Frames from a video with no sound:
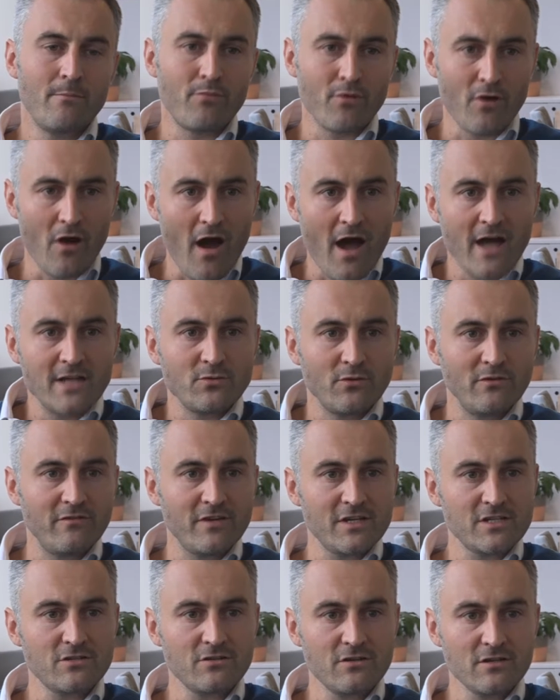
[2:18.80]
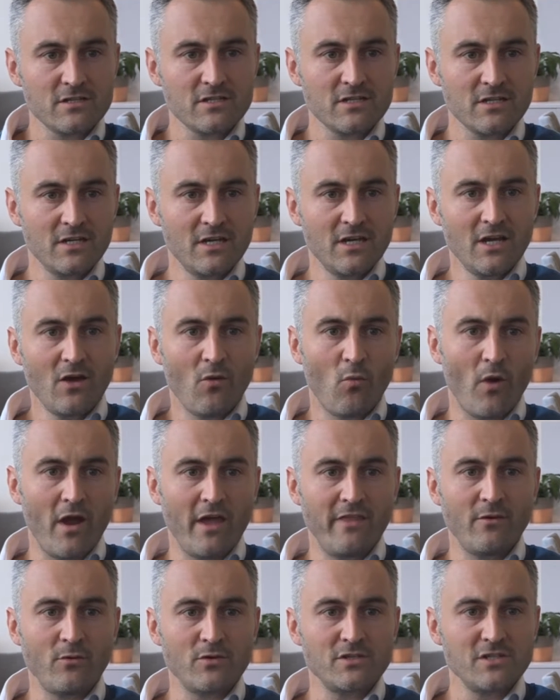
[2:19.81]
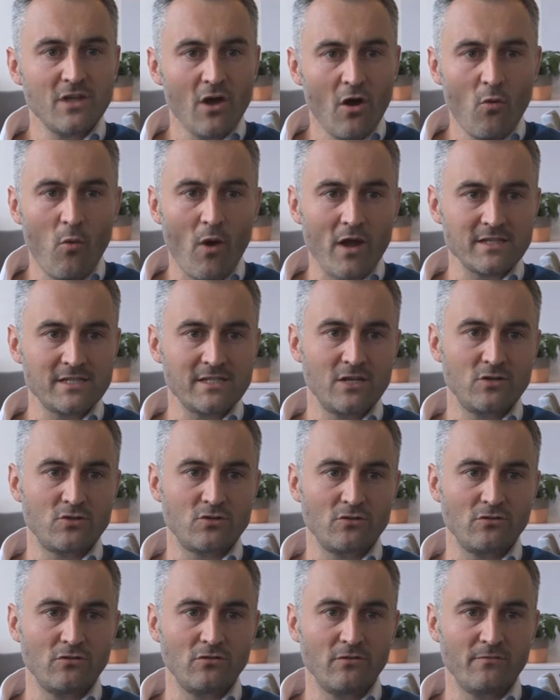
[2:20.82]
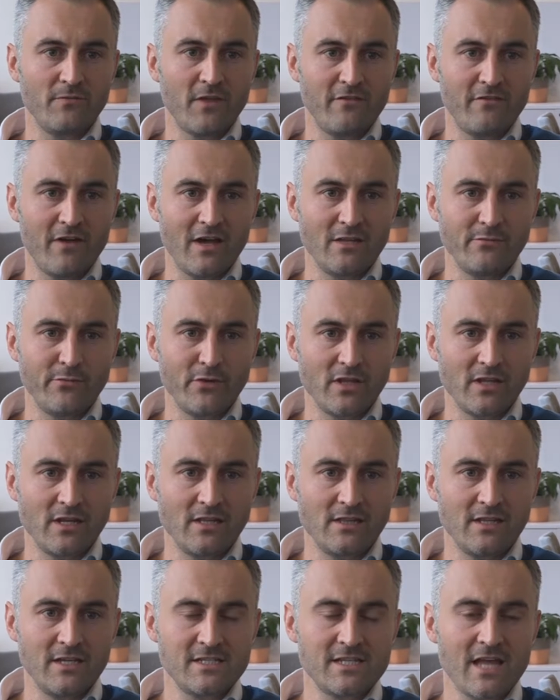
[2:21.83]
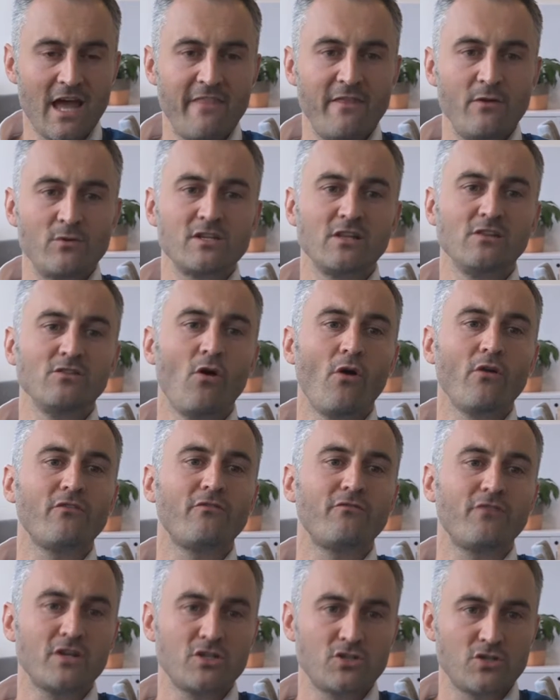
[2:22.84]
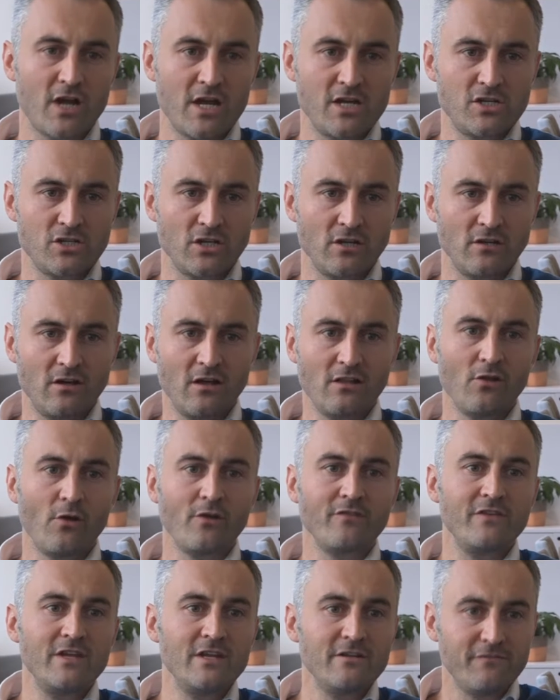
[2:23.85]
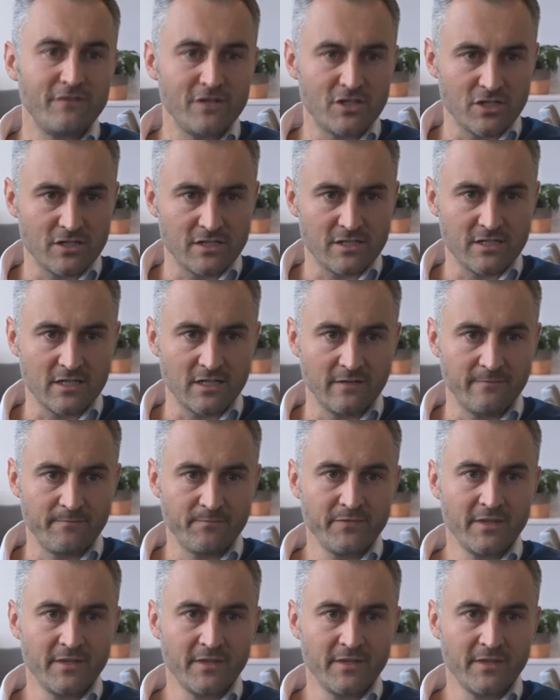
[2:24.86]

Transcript: prior to Investorist, where there was no one central availability list and there was a lot of frustration, a lot of inefficiency.